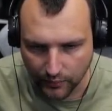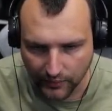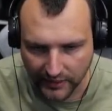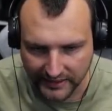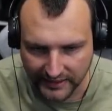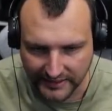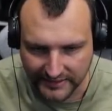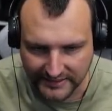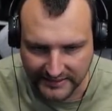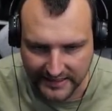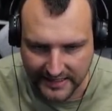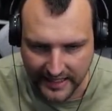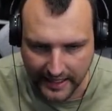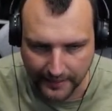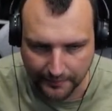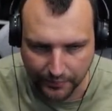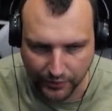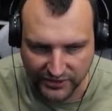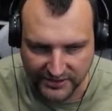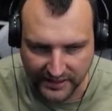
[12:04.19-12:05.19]
What is
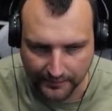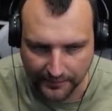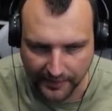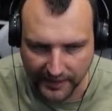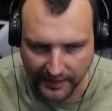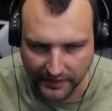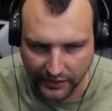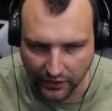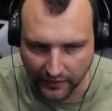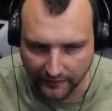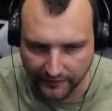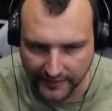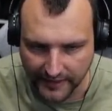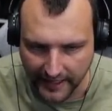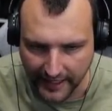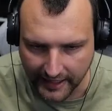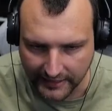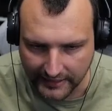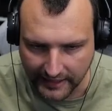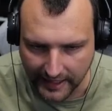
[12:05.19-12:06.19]
the possibility of
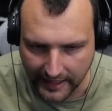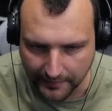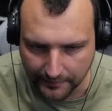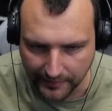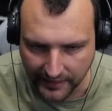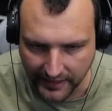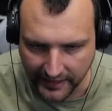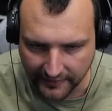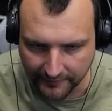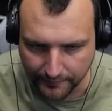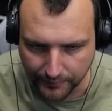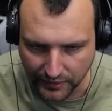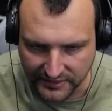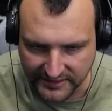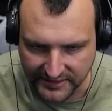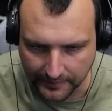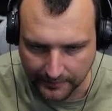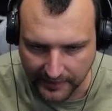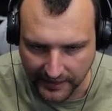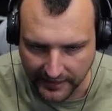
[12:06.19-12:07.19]
that? I believe
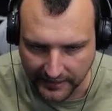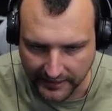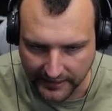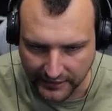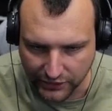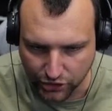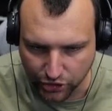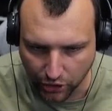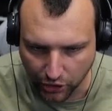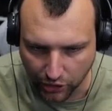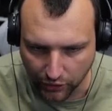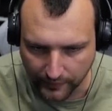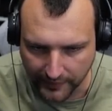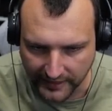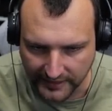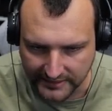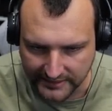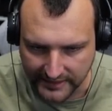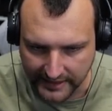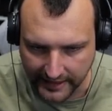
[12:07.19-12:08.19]
possibility is
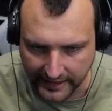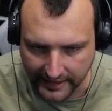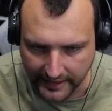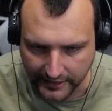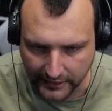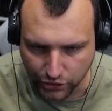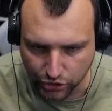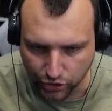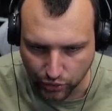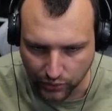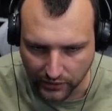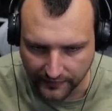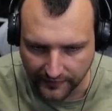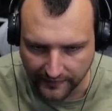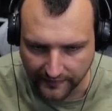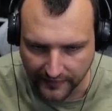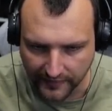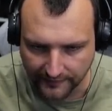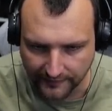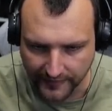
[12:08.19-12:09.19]
always there, and soon
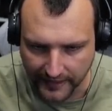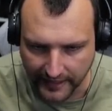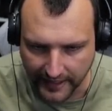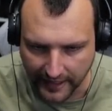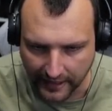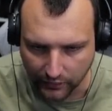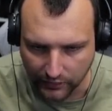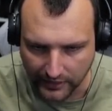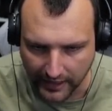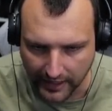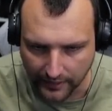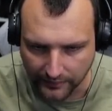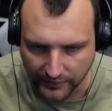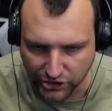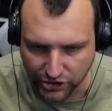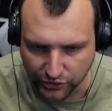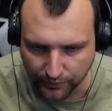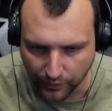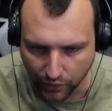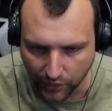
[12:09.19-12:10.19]
we will figure out are we
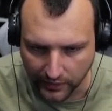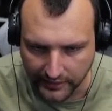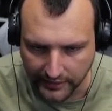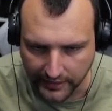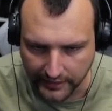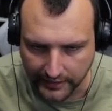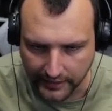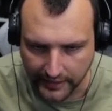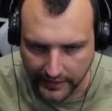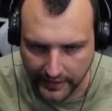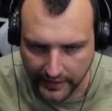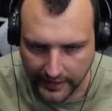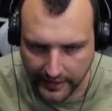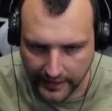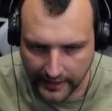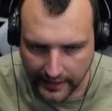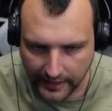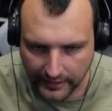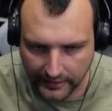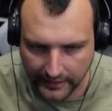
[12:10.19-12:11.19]
spotted.
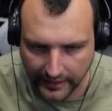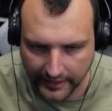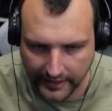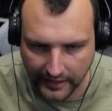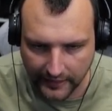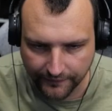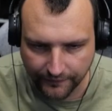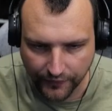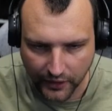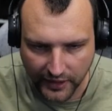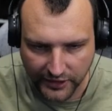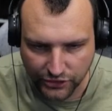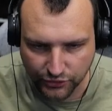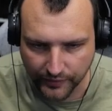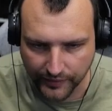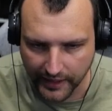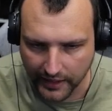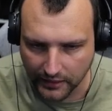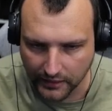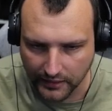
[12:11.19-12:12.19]
Luckily for us,
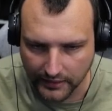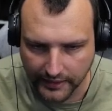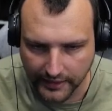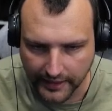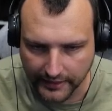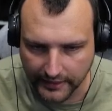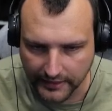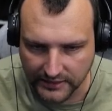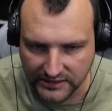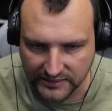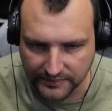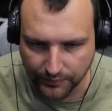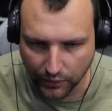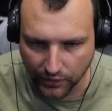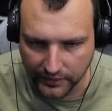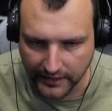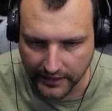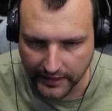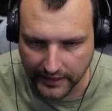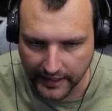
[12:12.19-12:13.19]
we are not getting
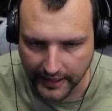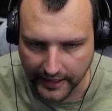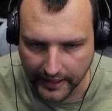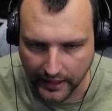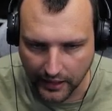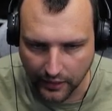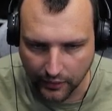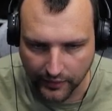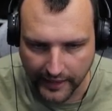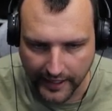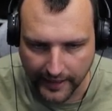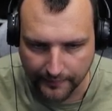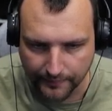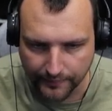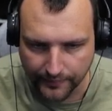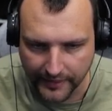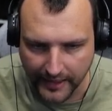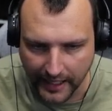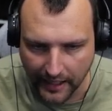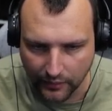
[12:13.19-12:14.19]
spotted here. Okay,
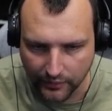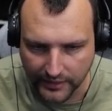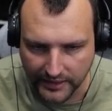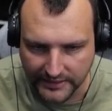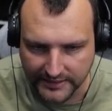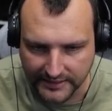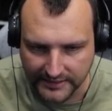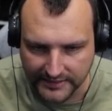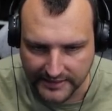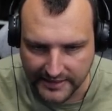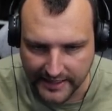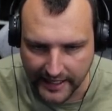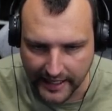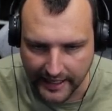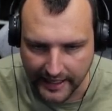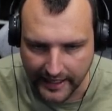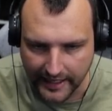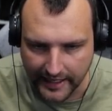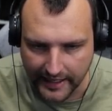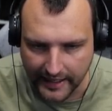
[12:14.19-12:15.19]
now this is
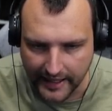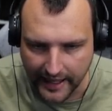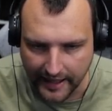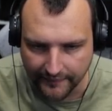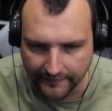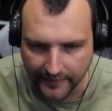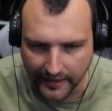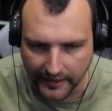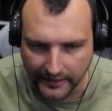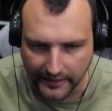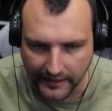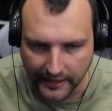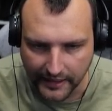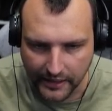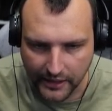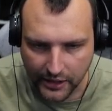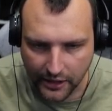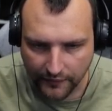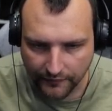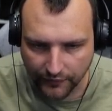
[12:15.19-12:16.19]
the heaven
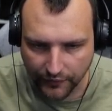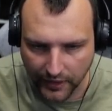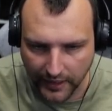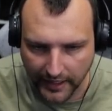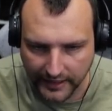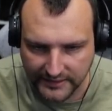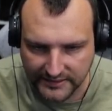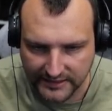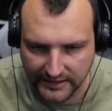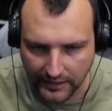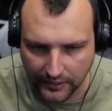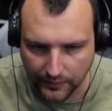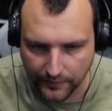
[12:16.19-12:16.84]
for us.